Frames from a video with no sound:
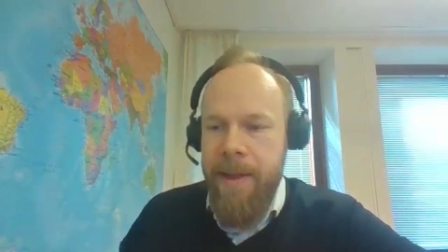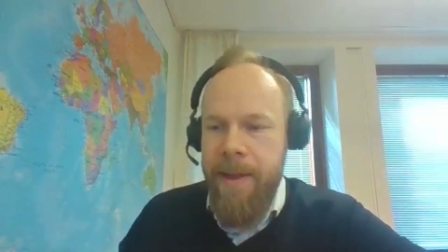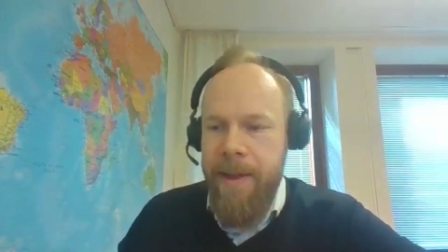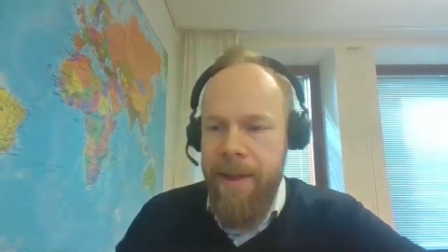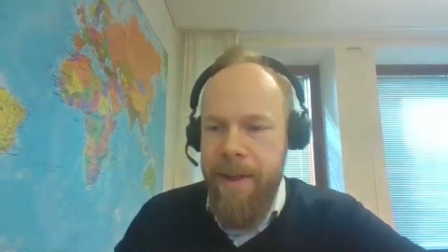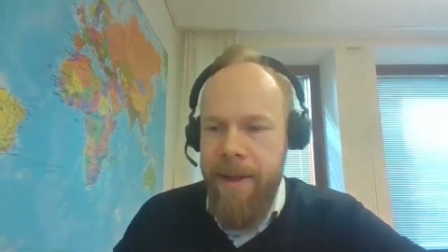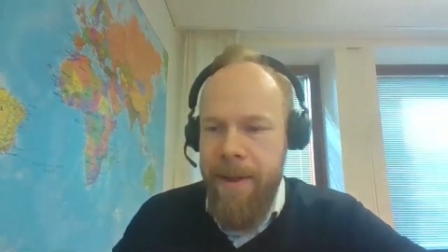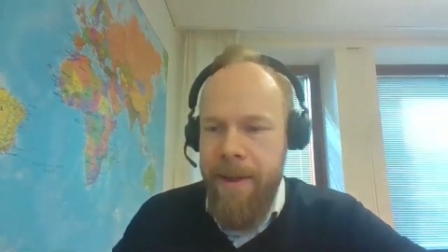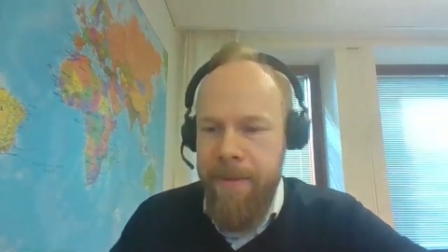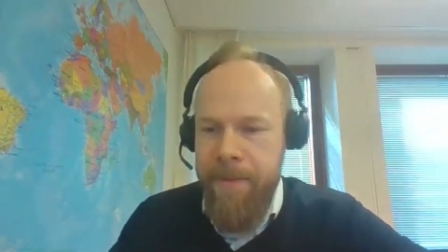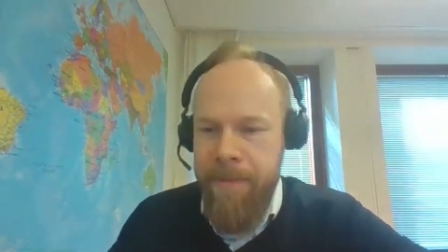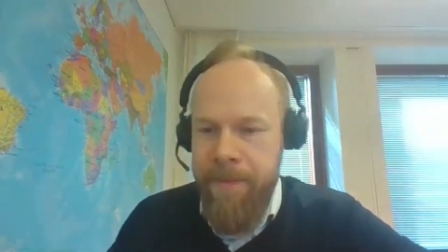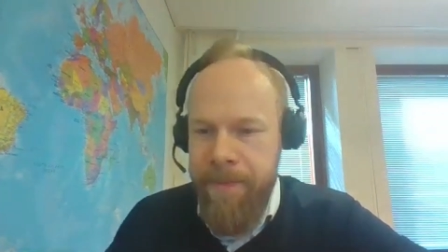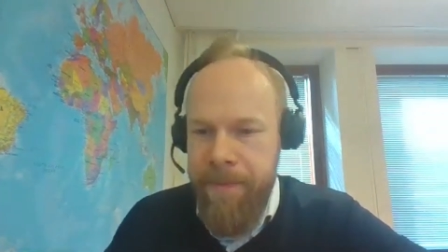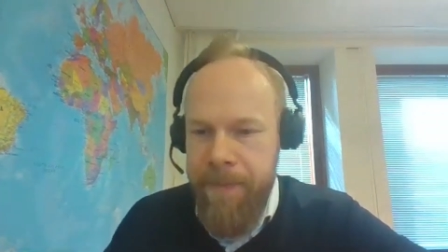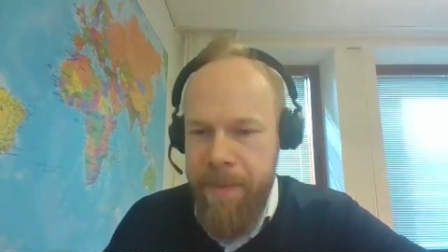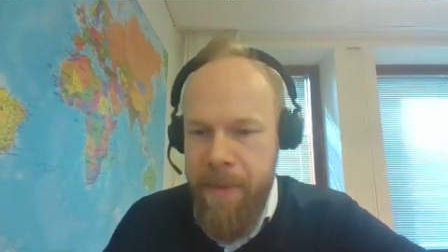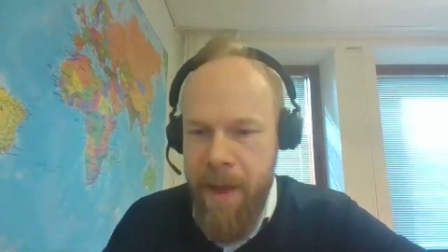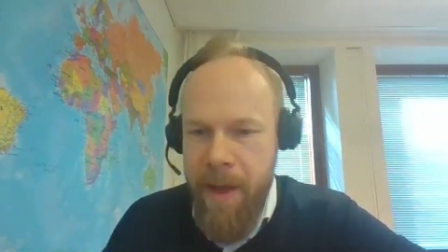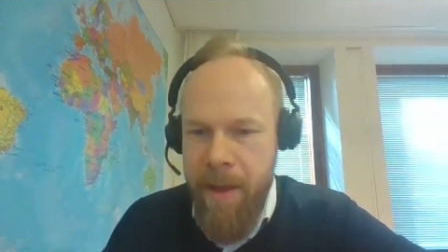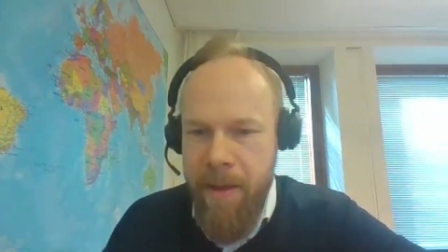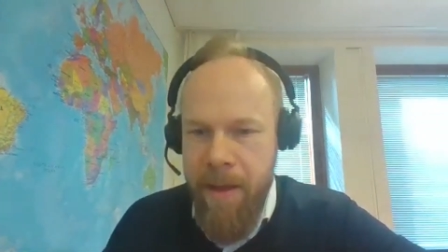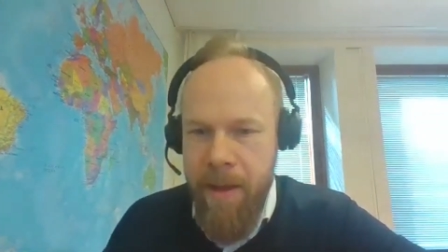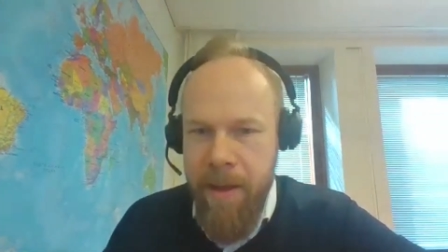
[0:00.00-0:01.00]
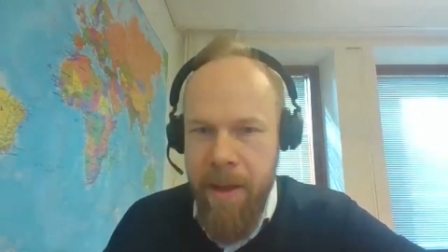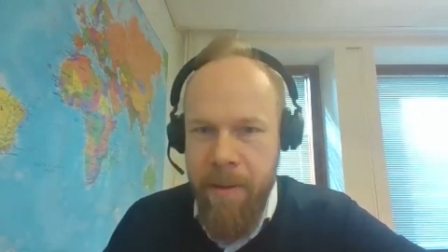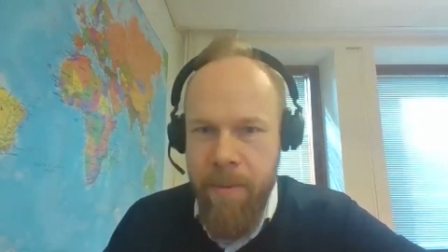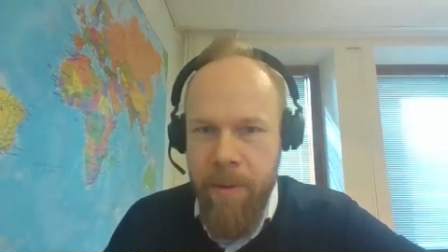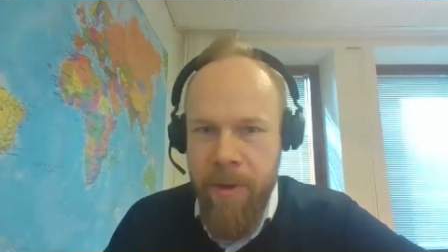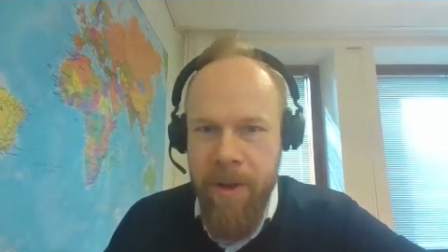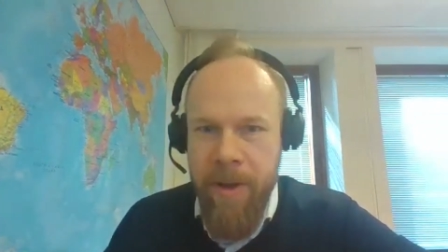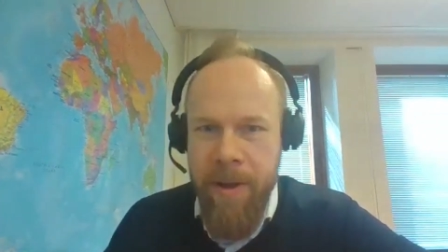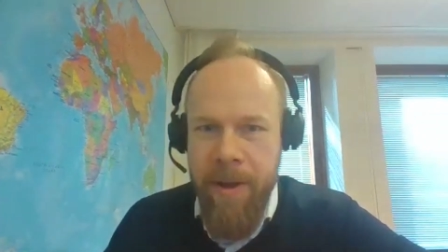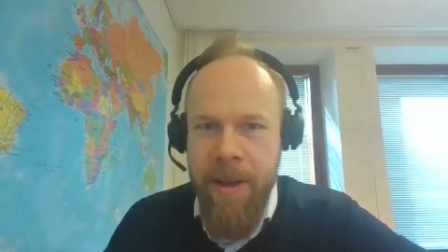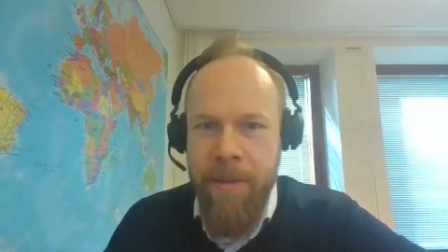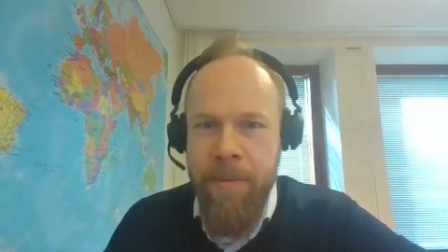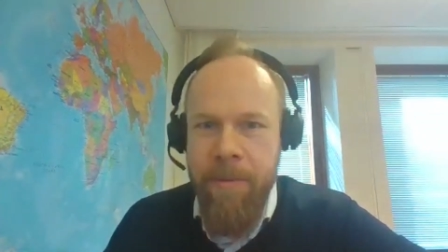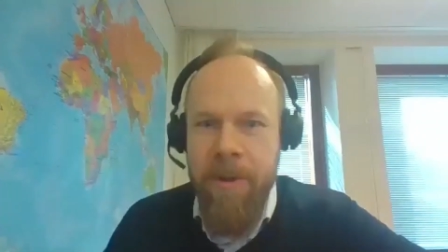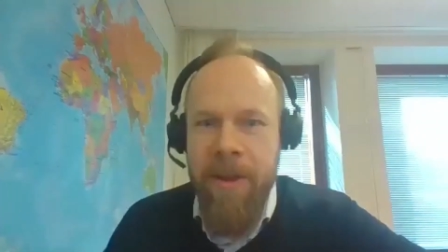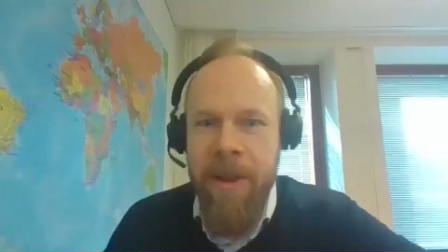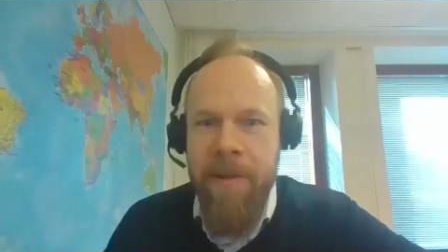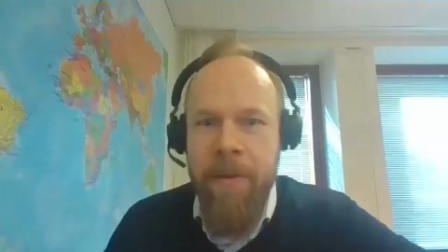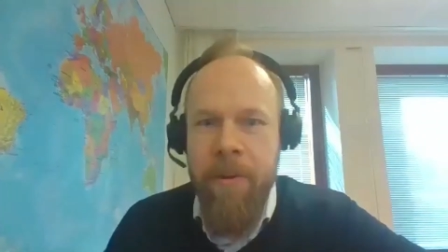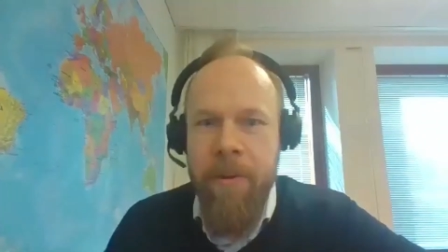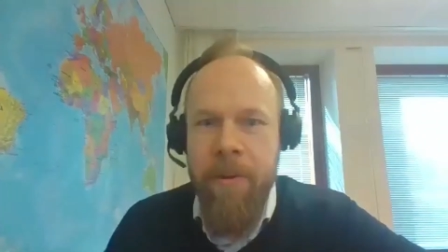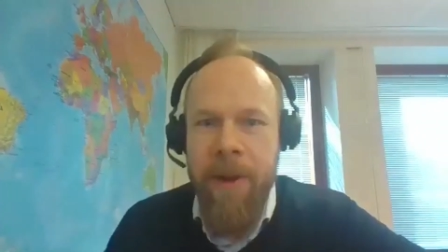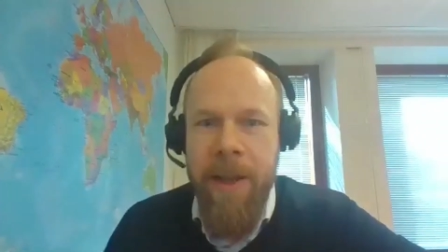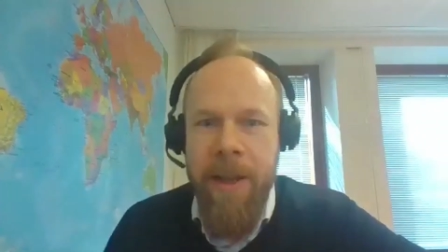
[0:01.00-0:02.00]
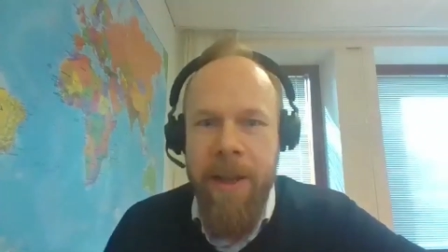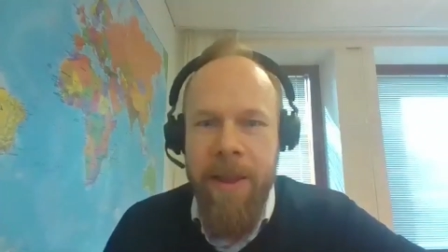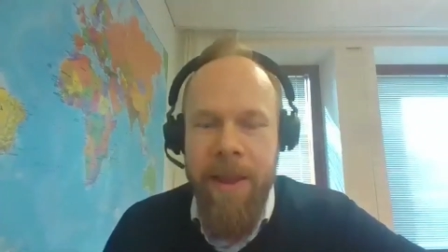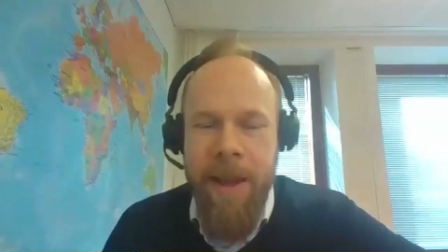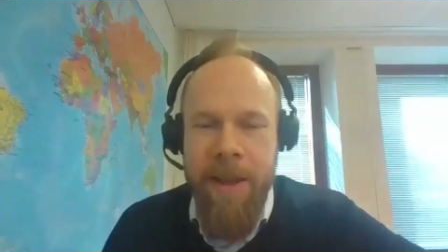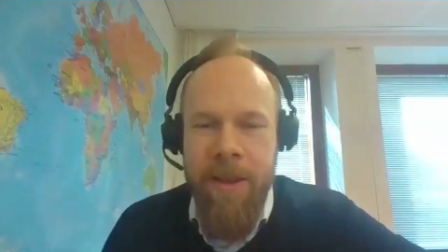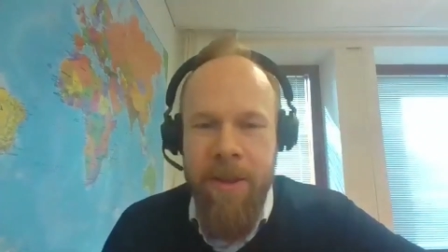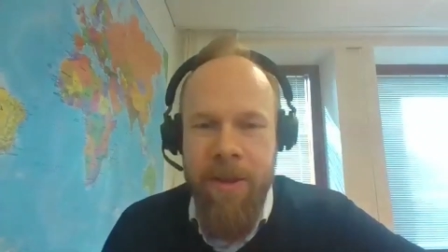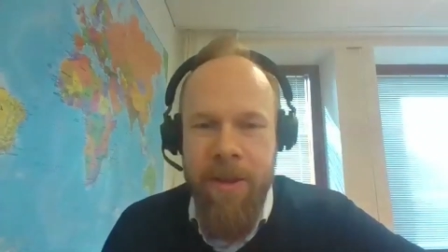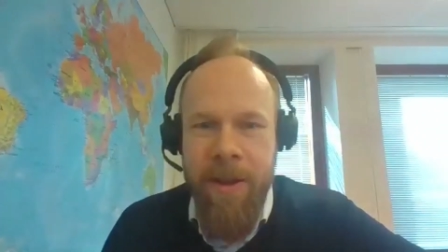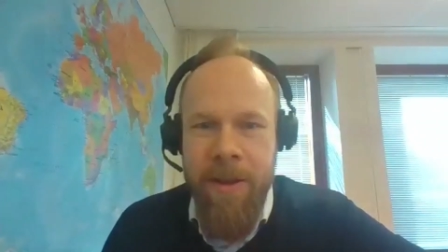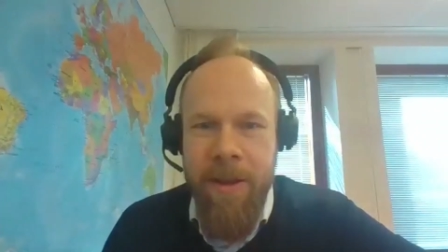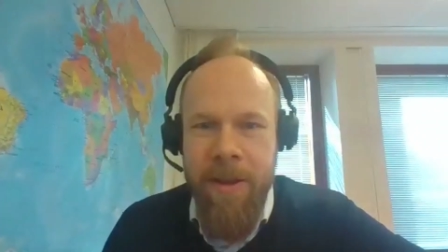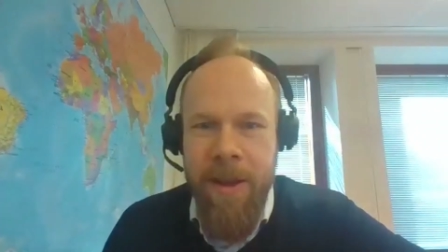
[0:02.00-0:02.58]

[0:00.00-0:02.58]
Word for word: Um, that there wasn't there was never really that